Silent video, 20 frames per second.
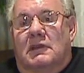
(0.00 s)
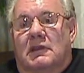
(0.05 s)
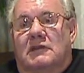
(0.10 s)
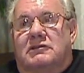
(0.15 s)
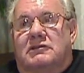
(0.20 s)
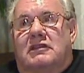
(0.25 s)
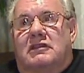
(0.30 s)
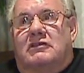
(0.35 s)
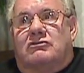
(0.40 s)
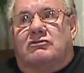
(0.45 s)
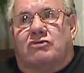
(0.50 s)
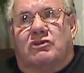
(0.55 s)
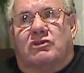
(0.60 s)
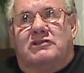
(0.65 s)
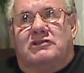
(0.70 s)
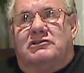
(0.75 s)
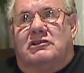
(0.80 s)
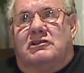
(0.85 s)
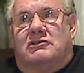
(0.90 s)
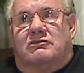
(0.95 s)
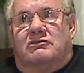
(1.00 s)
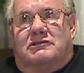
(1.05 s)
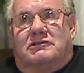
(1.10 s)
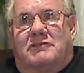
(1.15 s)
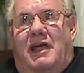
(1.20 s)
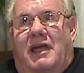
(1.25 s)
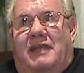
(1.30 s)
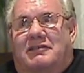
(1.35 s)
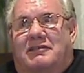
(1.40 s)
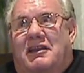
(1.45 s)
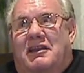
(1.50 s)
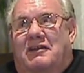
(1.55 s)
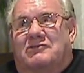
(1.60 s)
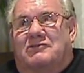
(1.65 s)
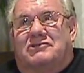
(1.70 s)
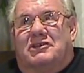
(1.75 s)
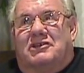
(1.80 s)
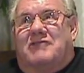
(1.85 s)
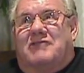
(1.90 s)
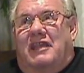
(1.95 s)
You see, the traditions was not
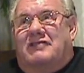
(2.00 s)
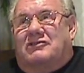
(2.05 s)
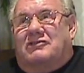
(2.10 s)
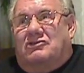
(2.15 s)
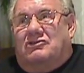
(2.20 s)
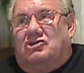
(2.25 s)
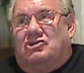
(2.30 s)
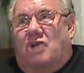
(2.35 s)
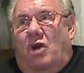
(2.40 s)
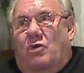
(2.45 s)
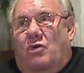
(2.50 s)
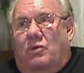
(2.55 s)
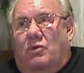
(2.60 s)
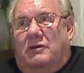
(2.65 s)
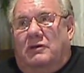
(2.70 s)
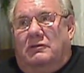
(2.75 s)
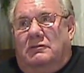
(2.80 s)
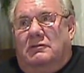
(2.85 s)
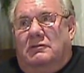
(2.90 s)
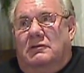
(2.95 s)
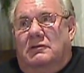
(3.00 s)
there just as a joke.